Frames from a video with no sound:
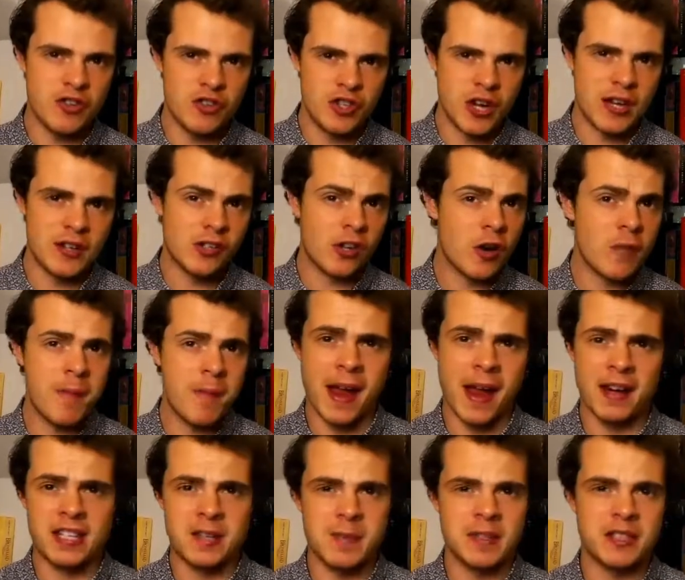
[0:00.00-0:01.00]
Jane to go
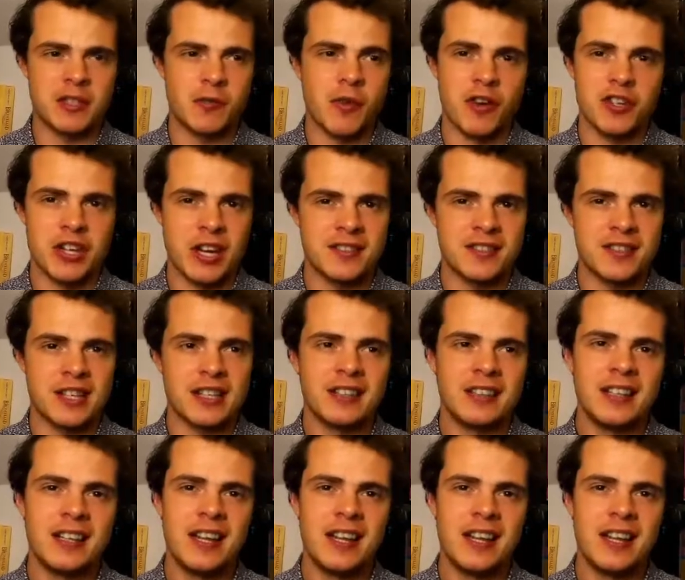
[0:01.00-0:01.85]
to Mr. Rochester.